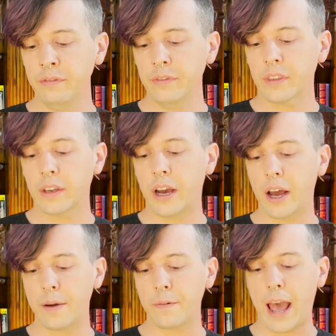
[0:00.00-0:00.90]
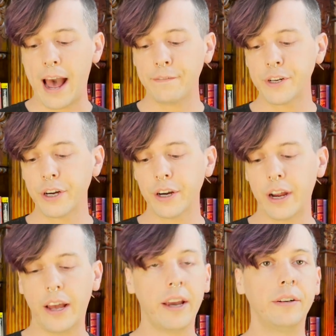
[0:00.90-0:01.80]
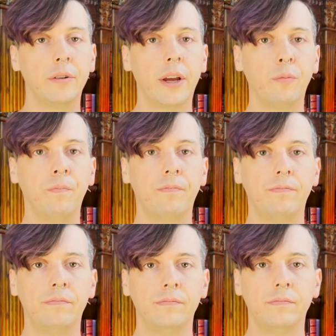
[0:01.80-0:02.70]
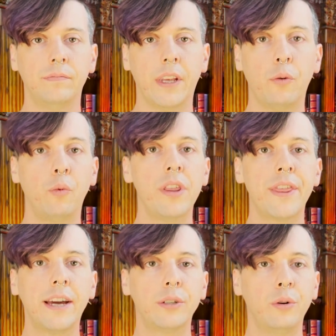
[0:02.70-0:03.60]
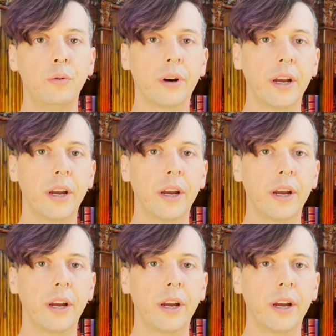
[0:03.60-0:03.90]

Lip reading: And with that tool, we're going to be